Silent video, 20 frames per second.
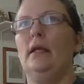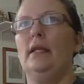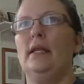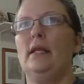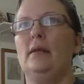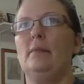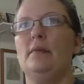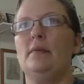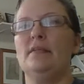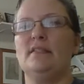And
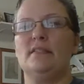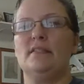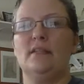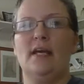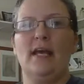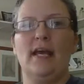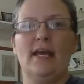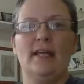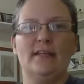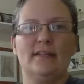
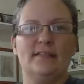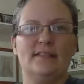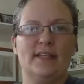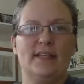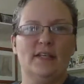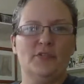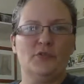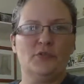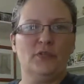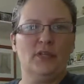I had a
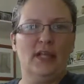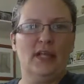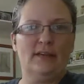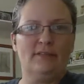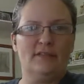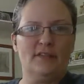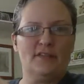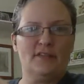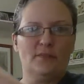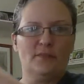scheduled
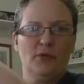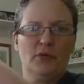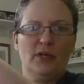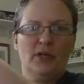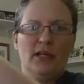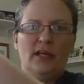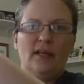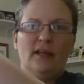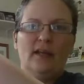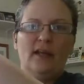live this
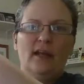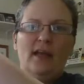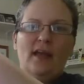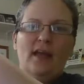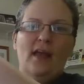morning